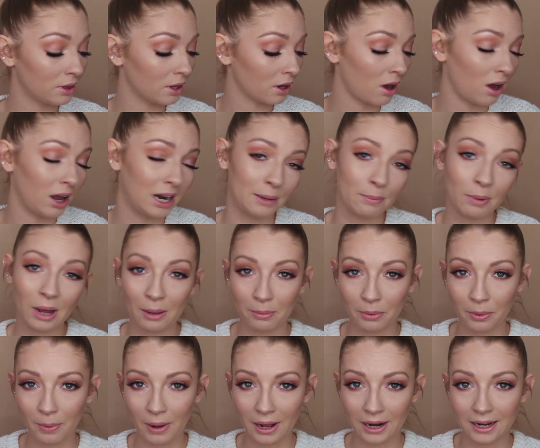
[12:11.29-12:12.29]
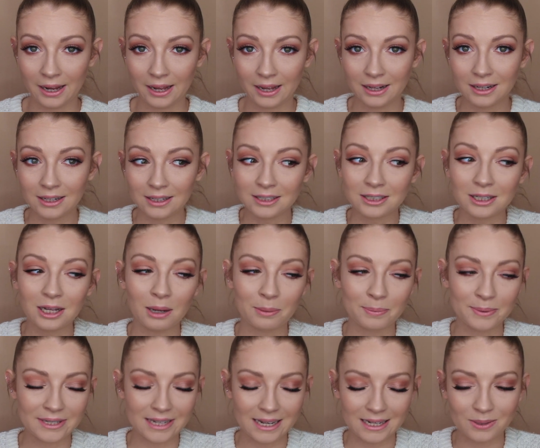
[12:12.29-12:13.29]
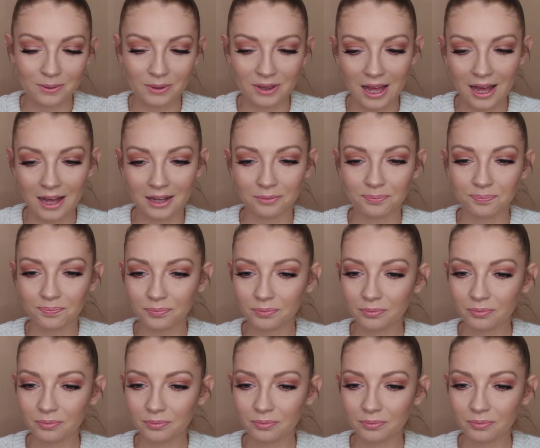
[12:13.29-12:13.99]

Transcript: the Carli Bybel palette. Obsessed with that.